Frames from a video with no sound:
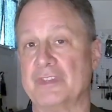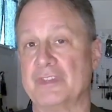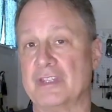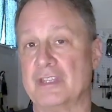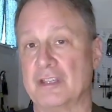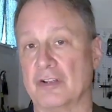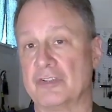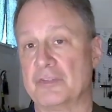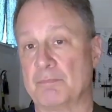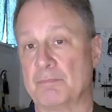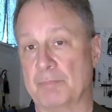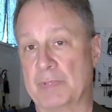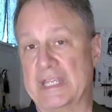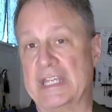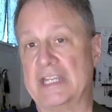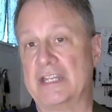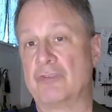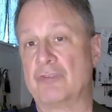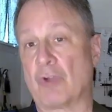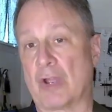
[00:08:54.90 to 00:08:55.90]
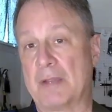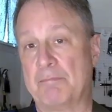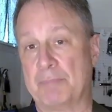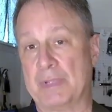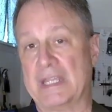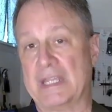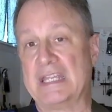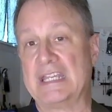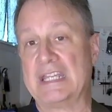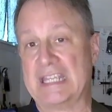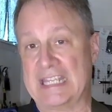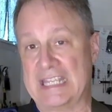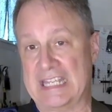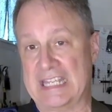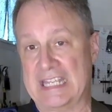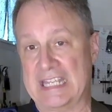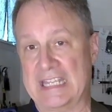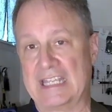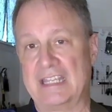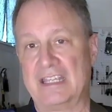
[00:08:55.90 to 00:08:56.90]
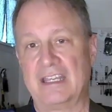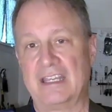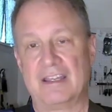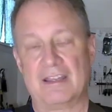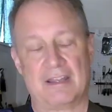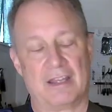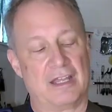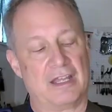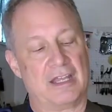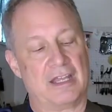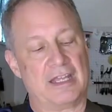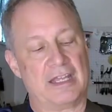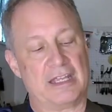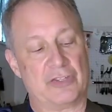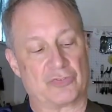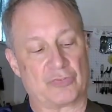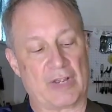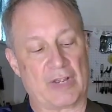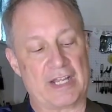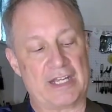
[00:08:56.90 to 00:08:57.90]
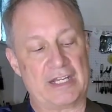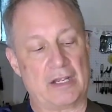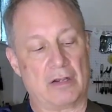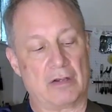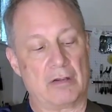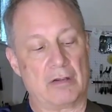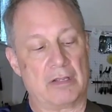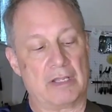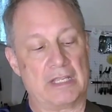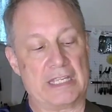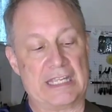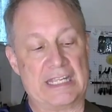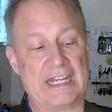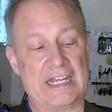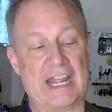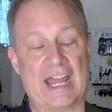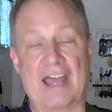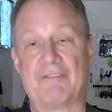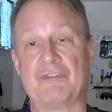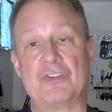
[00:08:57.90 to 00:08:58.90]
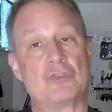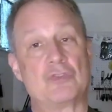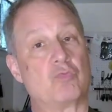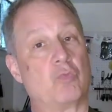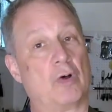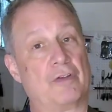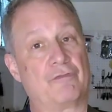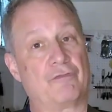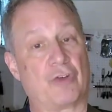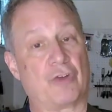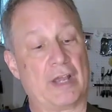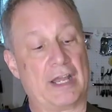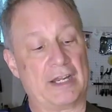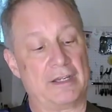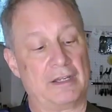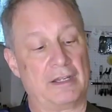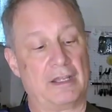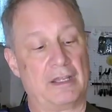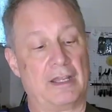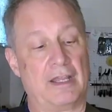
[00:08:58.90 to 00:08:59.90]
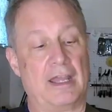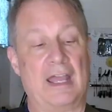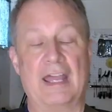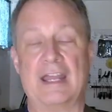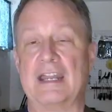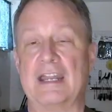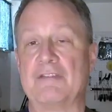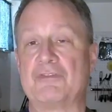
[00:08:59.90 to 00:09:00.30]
here's bead, right? B, E is right here. E to F is 1 fret, and F